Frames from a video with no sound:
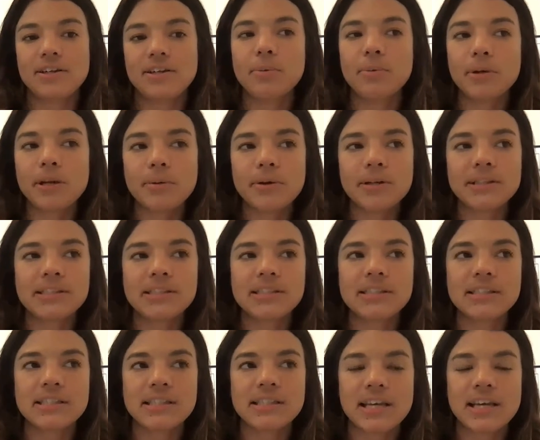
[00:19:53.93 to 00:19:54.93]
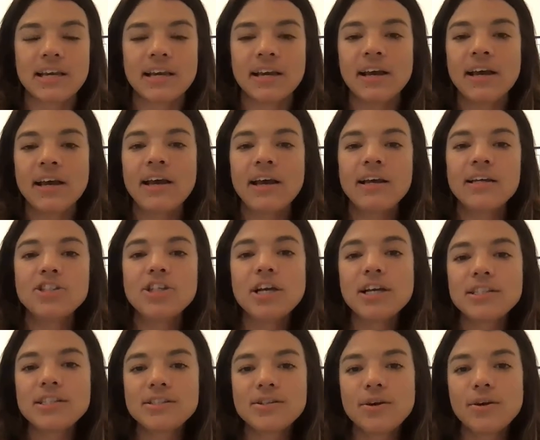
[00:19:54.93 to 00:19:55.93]
Nobody sure. wants to see
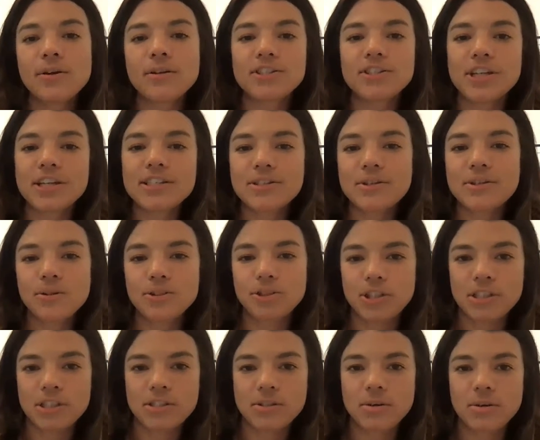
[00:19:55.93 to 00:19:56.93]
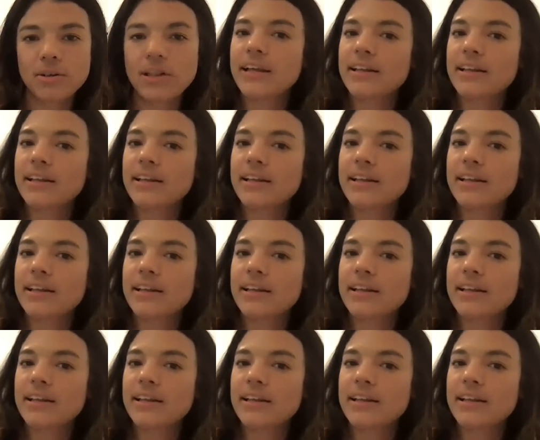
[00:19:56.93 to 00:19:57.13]
just sold, just sold, just sold.